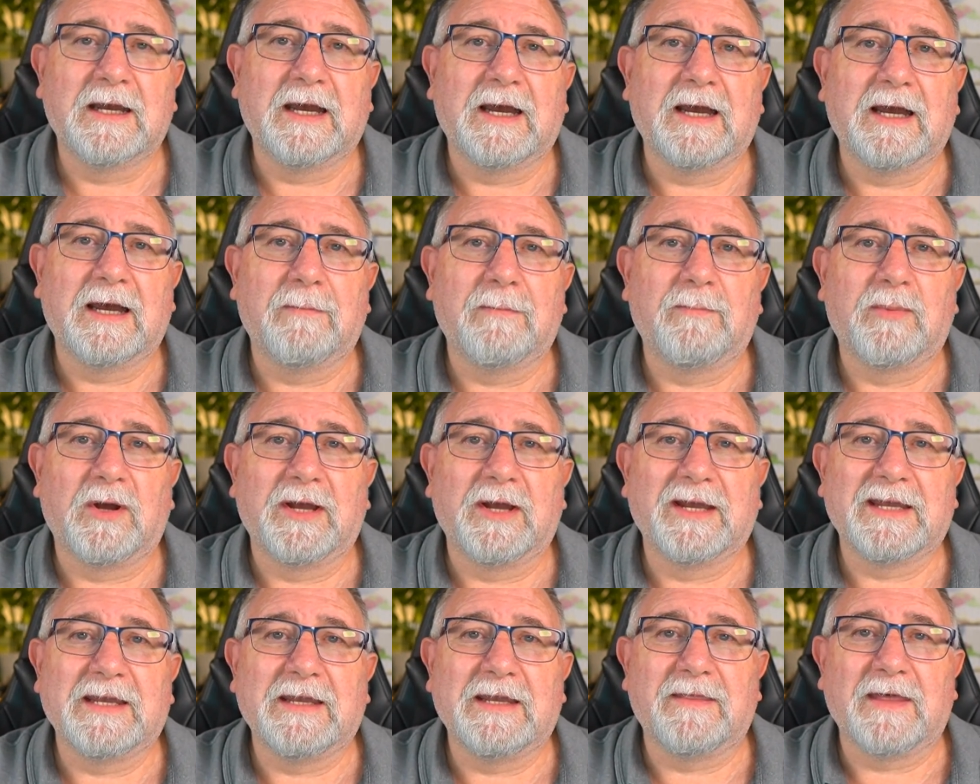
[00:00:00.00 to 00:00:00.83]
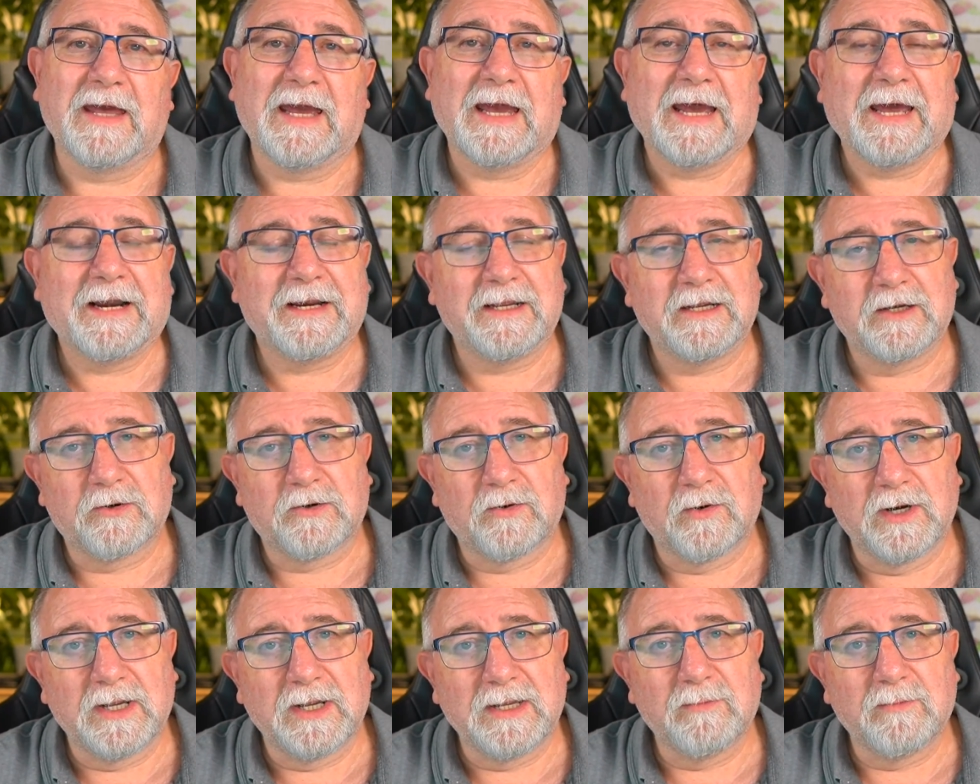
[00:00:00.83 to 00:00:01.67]
by either adding
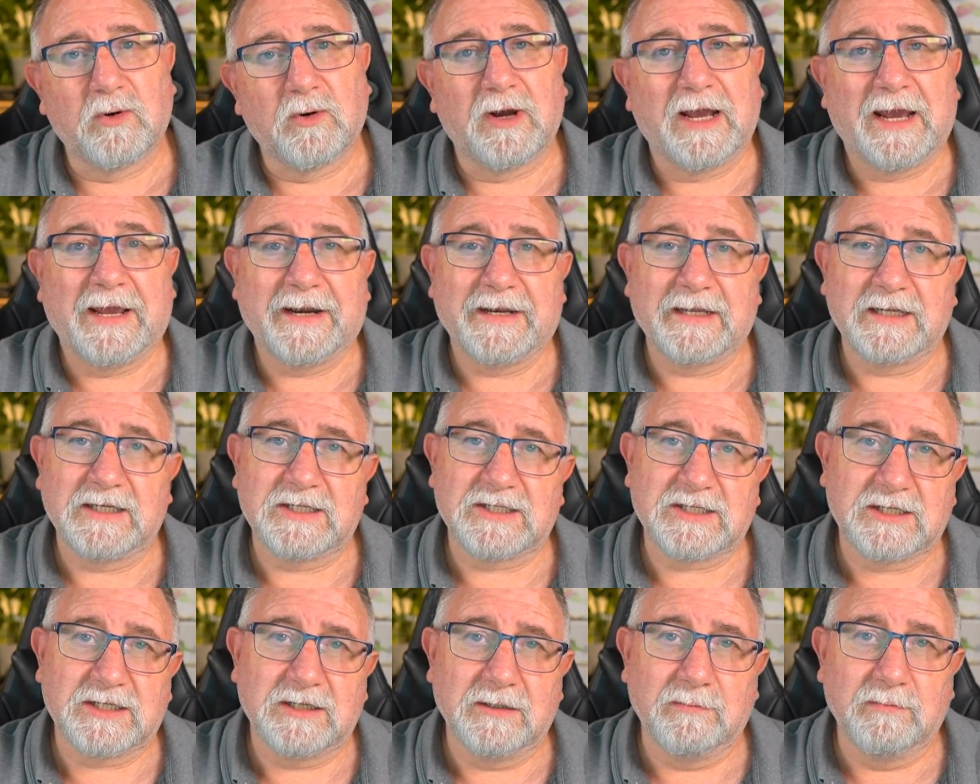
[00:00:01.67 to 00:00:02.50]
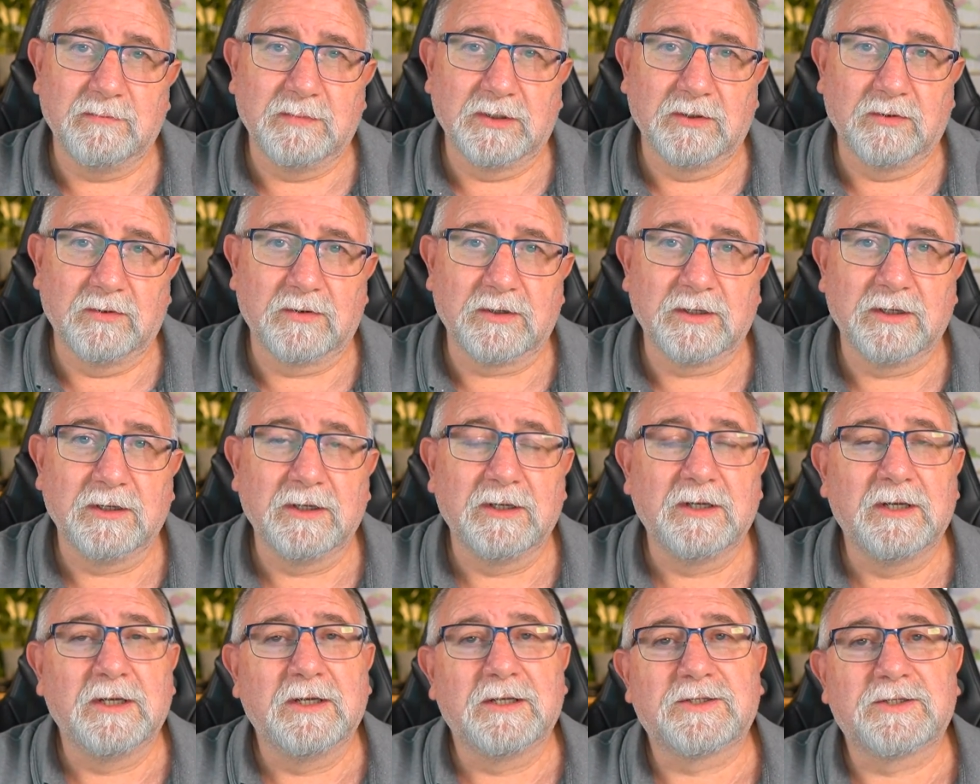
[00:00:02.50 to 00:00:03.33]
cream or adding skim milk
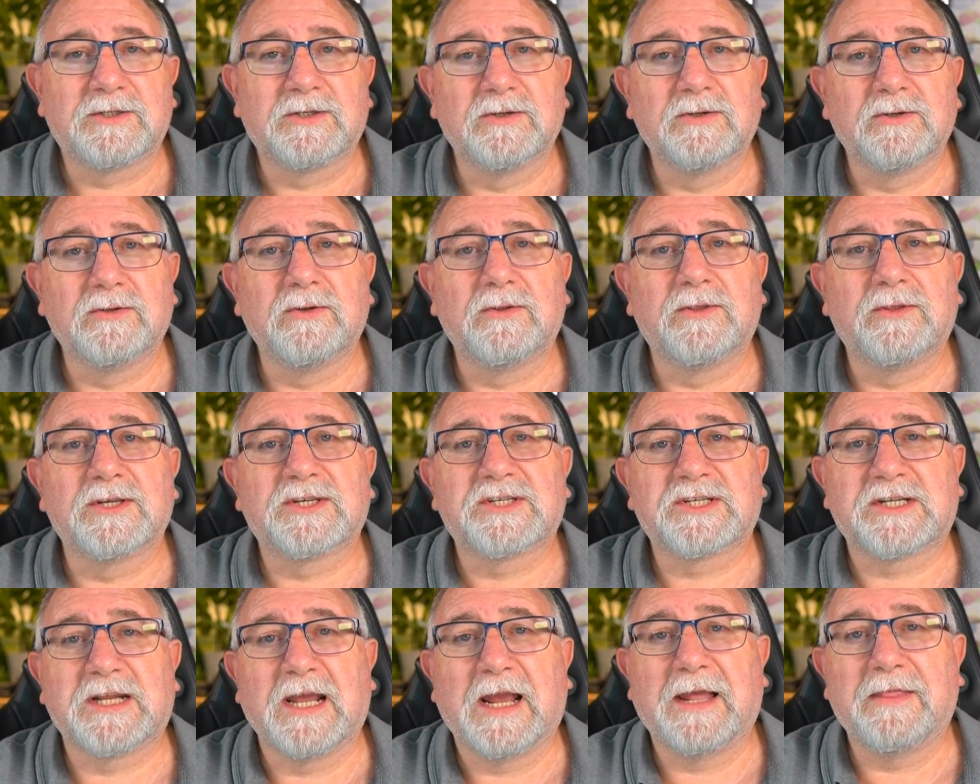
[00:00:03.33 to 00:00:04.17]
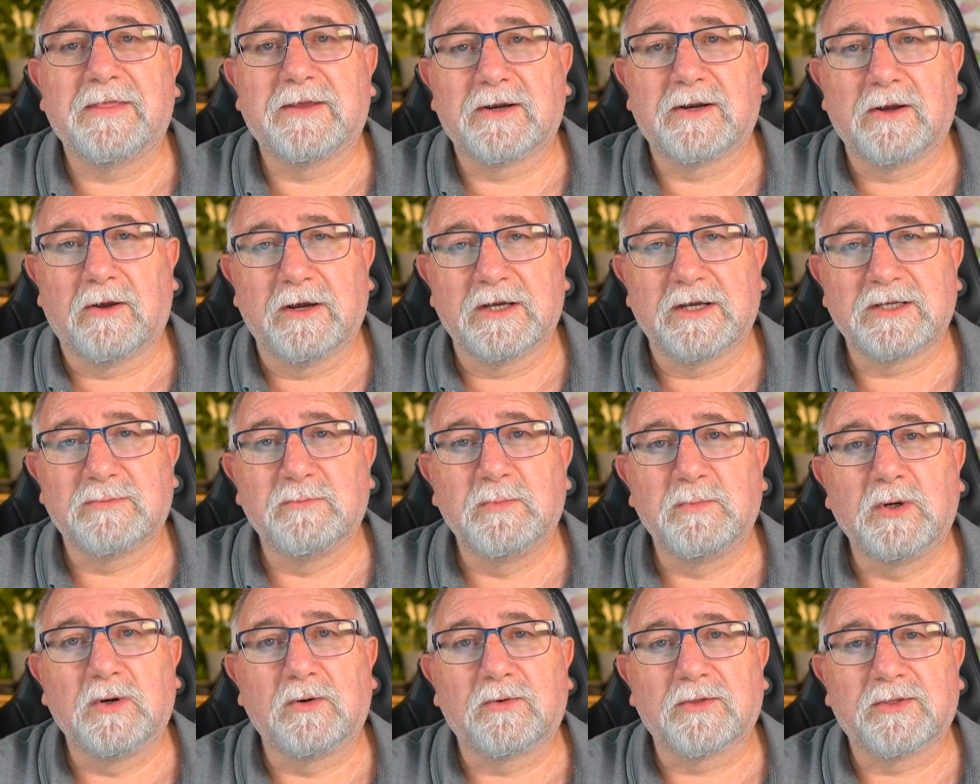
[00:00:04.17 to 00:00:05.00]
to the standardized
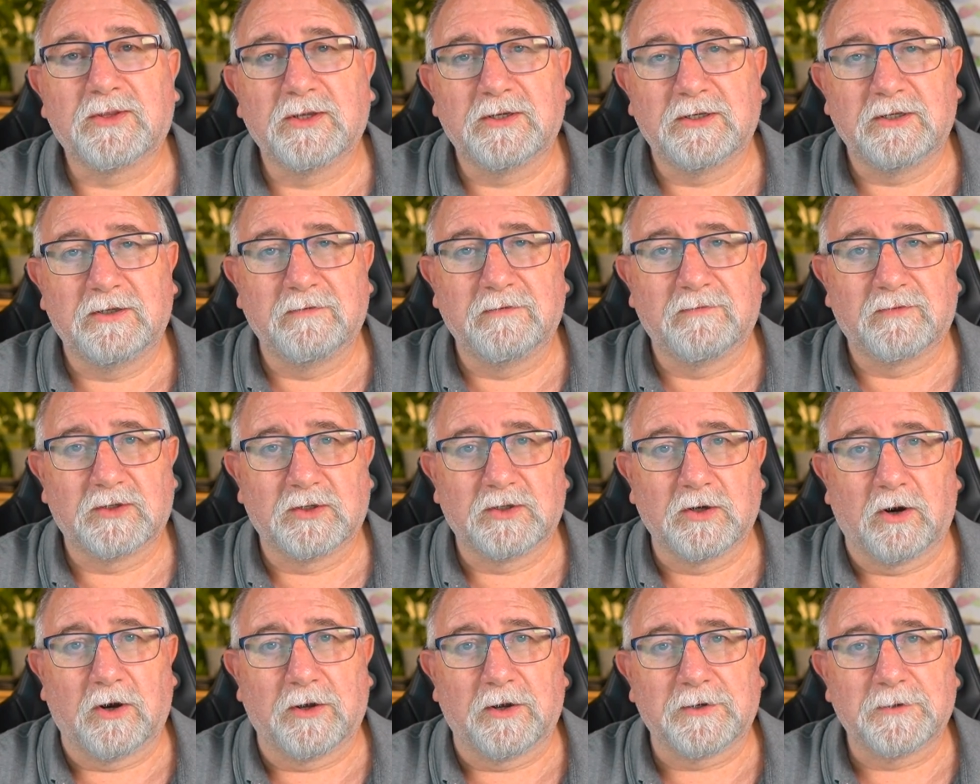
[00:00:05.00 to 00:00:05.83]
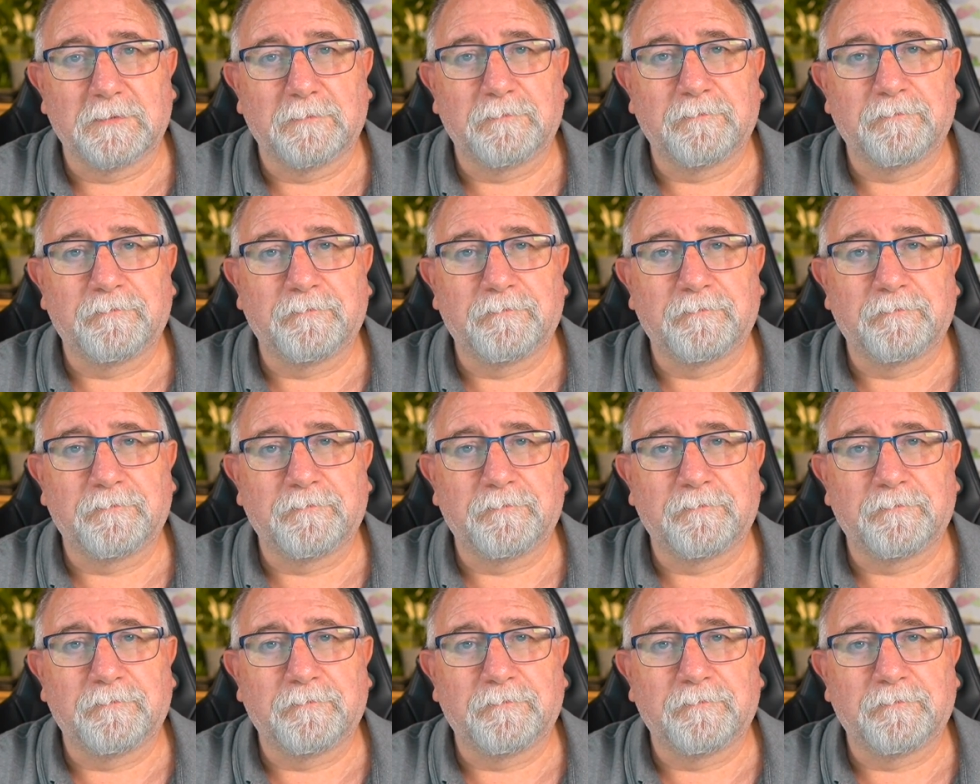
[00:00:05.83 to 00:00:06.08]
milk that you've got.